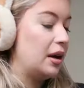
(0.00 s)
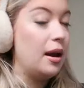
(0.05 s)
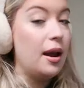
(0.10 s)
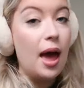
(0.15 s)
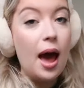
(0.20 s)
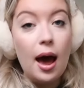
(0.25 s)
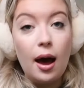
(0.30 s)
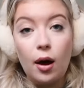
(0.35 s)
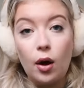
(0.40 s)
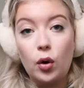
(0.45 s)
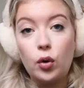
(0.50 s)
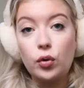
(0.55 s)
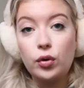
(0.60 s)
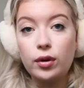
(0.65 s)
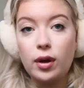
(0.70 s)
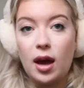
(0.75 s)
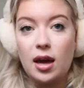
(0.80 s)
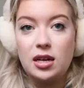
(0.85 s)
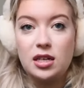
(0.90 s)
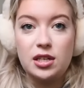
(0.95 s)

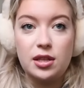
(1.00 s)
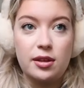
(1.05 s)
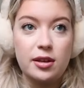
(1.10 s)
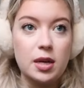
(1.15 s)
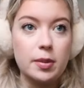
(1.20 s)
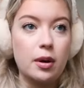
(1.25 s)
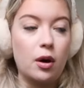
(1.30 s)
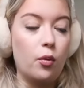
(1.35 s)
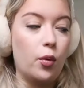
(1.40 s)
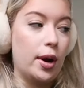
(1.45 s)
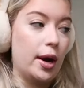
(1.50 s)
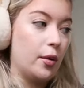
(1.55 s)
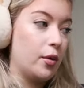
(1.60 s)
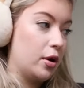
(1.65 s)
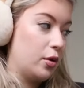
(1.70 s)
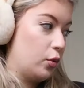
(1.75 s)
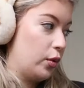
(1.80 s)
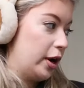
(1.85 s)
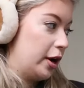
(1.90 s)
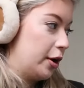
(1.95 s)
Now I need to think about what I
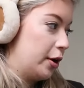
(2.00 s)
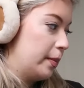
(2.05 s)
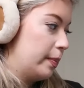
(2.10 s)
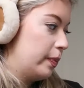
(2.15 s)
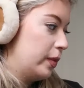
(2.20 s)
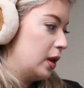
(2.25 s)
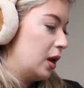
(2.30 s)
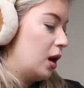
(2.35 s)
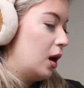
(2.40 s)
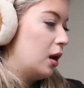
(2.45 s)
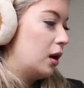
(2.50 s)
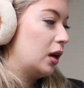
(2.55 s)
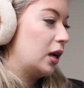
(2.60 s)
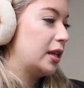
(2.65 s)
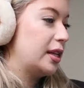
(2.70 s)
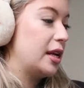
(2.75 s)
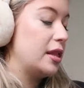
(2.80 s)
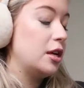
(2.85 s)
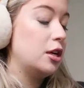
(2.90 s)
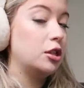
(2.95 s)
want to wear,
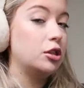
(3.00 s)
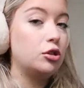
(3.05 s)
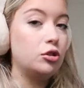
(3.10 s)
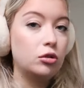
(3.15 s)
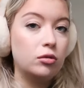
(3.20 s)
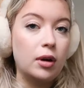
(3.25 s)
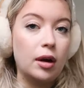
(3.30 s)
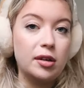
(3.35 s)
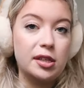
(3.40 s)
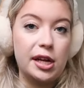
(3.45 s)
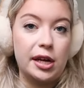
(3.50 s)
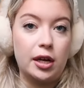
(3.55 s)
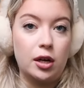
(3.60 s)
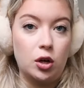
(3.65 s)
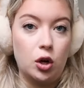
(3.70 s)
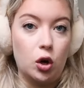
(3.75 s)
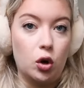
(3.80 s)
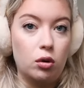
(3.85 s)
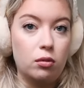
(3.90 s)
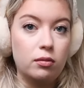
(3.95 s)
because there's two routes I
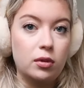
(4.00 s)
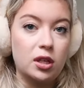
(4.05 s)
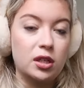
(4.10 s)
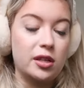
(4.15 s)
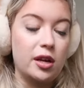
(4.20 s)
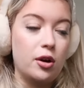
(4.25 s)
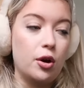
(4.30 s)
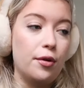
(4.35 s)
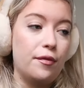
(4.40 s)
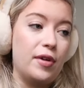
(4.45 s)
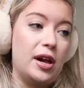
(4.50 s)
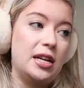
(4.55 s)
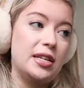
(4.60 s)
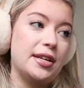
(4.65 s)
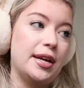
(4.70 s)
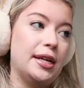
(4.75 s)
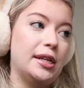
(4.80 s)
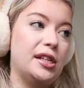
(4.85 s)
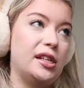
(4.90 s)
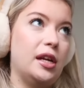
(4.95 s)
could go, because I know
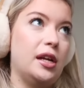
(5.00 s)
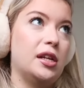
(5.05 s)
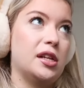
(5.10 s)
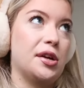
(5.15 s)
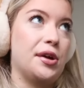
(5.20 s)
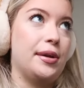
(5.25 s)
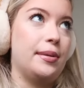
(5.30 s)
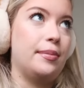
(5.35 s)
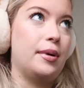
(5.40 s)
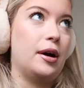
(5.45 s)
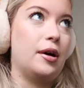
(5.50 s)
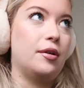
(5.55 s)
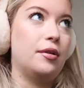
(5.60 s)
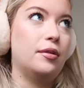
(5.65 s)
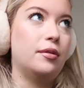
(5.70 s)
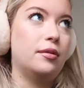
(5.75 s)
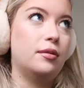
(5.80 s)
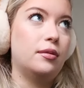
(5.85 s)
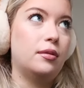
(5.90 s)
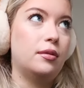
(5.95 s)
Valentine's Day is all
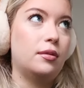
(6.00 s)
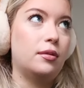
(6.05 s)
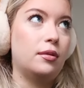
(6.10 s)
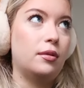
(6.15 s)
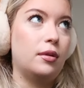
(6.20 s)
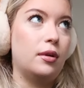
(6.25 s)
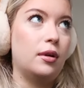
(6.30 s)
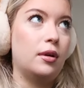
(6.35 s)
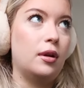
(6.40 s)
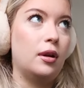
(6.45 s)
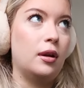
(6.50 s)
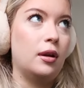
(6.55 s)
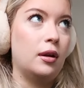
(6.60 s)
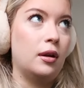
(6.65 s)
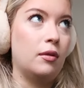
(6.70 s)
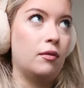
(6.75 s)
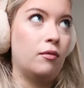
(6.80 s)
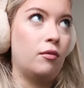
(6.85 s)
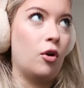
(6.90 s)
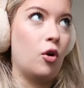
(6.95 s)
about
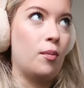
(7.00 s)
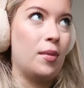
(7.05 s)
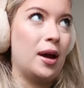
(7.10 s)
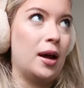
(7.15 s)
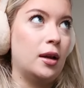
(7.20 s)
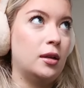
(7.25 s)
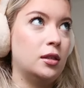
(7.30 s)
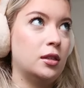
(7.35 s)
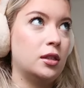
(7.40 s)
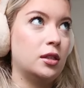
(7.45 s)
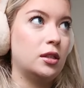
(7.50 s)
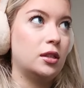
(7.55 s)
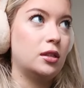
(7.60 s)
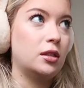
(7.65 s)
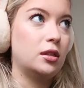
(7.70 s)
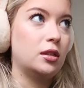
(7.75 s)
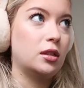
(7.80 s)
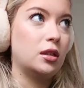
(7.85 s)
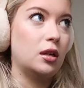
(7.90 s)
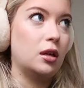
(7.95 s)

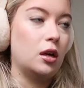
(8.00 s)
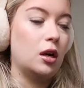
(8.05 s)
romance.